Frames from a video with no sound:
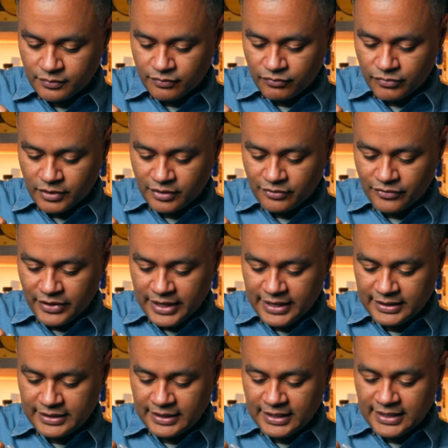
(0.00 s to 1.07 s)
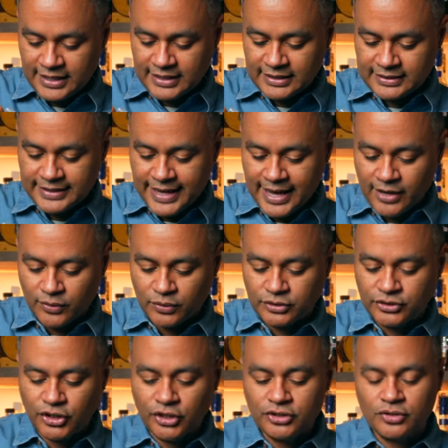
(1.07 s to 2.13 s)
All right. Now, in
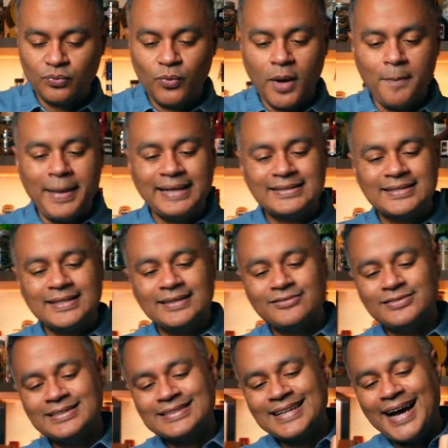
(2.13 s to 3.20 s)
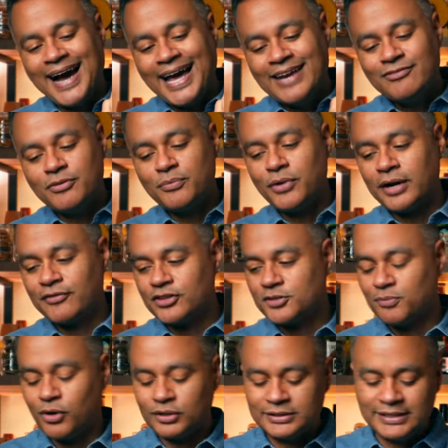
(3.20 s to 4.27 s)
terms of what makes it kind of a breakfast
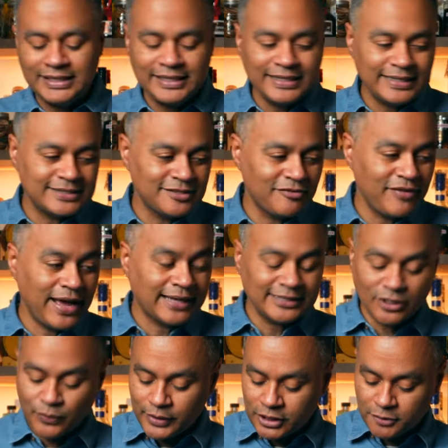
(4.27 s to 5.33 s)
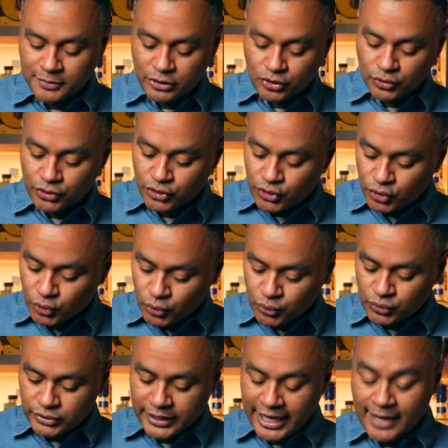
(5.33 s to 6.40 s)
martini is the fact that we're gonna be doing 2
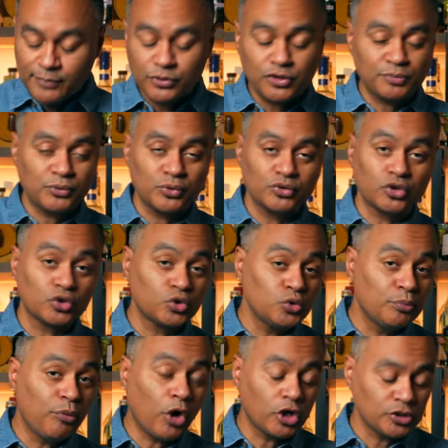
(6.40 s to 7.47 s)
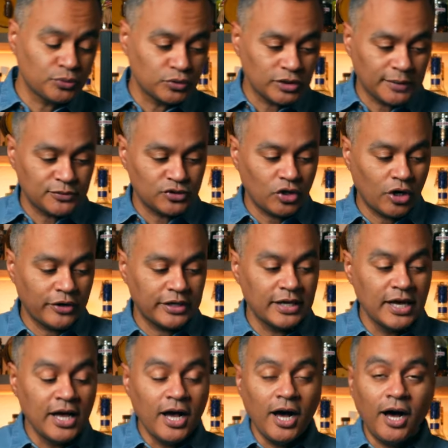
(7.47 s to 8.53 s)
bar spoons, I'm sorry,
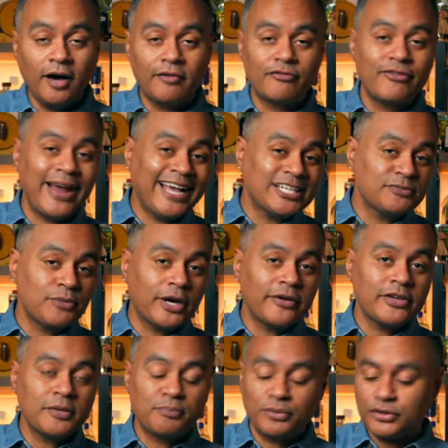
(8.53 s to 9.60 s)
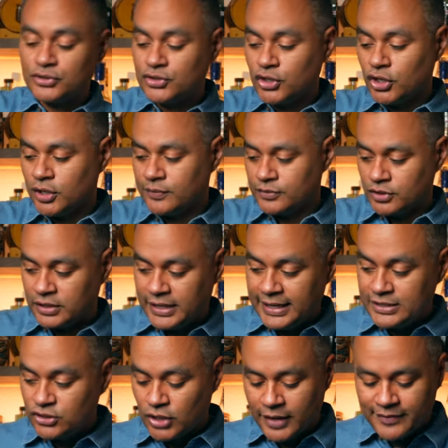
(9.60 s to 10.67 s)
of raspberry preserves,
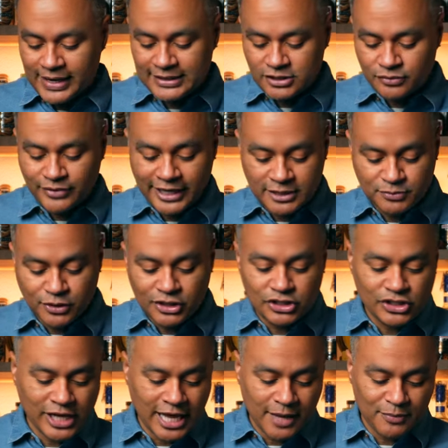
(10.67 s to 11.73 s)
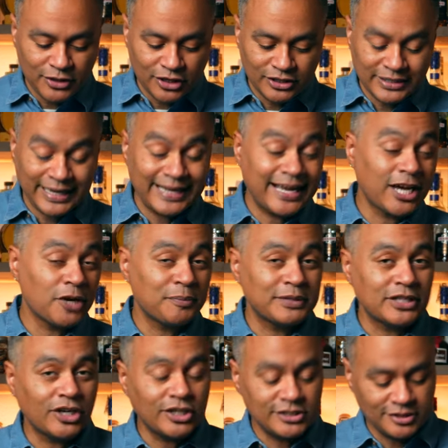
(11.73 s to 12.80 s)
okay? So I've got some raspberry jam here that I got up at
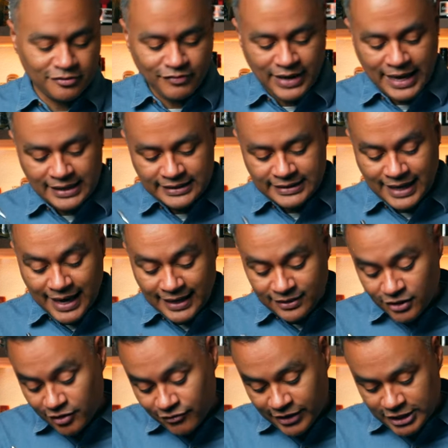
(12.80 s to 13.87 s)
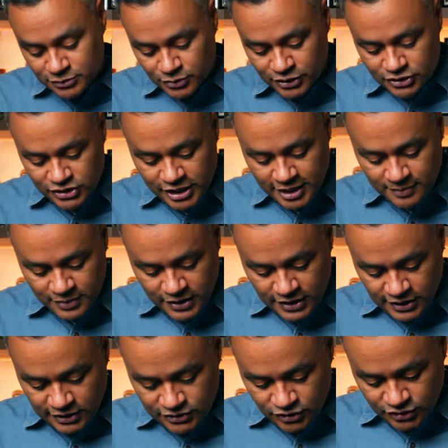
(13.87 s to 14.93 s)
the Hudson Valley. I love raspberry jam,
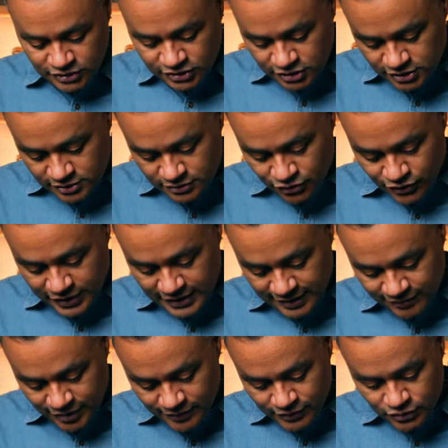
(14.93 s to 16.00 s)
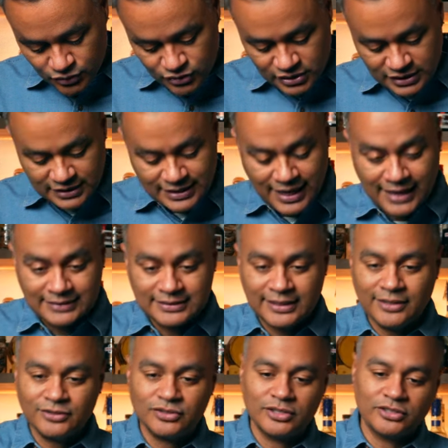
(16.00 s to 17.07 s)
so this is great. I've never used it in a
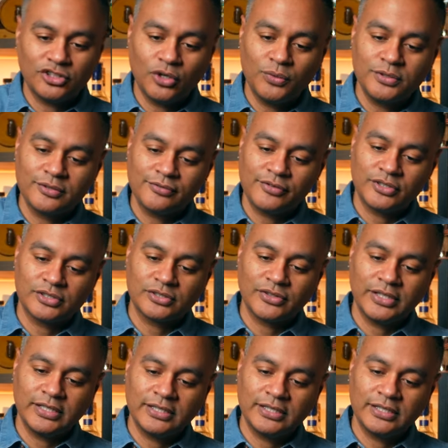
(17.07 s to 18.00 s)
cocktail, so there's always a first, right?